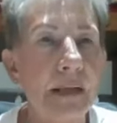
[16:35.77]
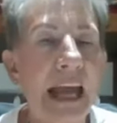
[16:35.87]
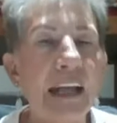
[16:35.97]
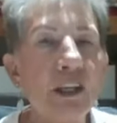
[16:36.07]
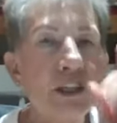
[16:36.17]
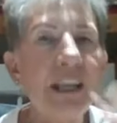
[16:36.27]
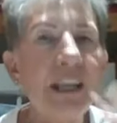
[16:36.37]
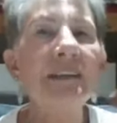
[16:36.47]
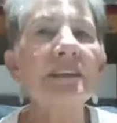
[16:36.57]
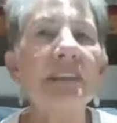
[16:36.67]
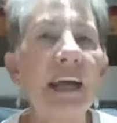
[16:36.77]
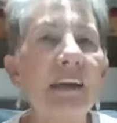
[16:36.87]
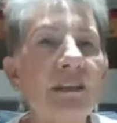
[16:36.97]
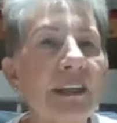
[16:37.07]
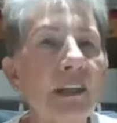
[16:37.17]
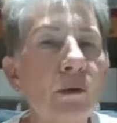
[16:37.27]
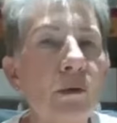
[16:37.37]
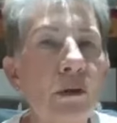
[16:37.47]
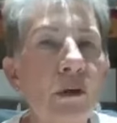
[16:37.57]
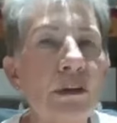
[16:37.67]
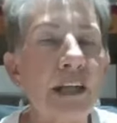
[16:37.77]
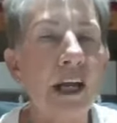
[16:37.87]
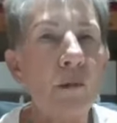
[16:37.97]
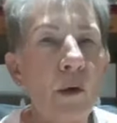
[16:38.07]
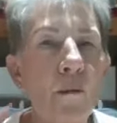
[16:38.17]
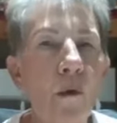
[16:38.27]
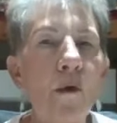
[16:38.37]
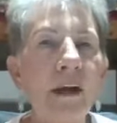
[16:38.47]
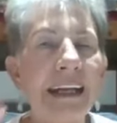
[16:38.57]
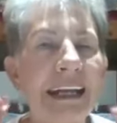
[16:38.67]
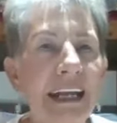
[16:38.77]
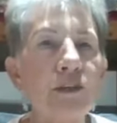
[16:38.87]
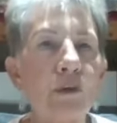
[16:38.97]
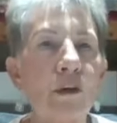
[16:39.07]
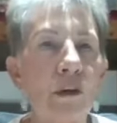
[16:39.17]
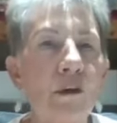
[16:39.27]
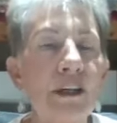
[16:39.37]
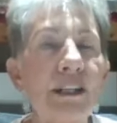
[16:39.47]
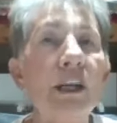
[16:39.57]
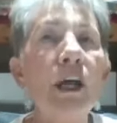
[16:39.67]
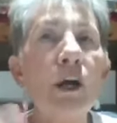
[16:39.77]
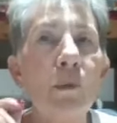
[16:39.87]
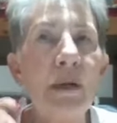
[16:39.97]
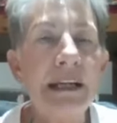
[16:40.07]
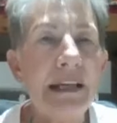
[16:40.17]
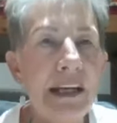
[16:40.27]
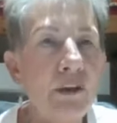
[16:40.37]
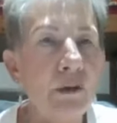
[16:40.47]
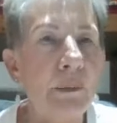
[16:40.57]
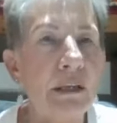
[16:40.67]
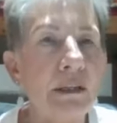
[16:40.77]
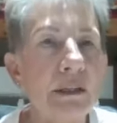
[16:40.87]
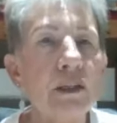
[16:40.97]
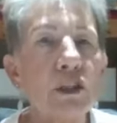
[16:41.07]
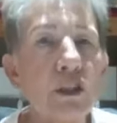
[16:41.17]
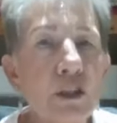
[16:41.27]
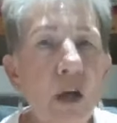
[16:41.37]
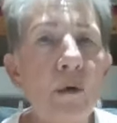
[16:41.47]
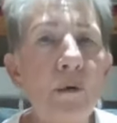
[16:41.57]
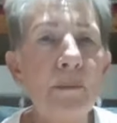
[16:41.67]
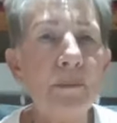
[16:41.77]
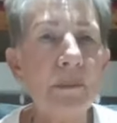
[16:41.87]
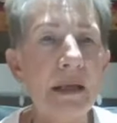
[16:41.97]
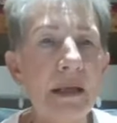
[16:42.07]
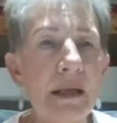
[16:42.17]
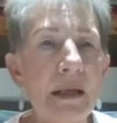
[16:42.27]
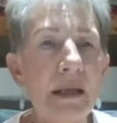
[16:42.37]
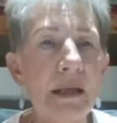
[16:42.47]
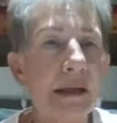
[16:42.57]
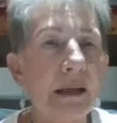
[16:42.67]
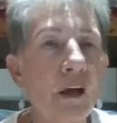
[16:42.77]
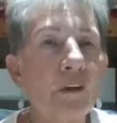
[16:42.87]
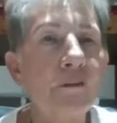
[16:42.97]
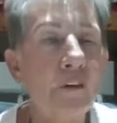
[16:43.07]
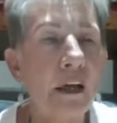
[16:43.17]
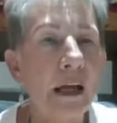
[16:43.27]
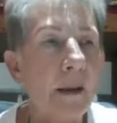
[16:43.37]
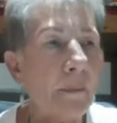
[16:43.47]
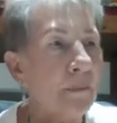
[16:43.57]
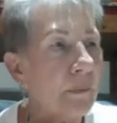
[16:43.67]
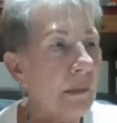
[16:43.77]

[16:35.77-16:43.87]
And Jesus gave us that authority, and we walk in his authority. We need to be so con- um,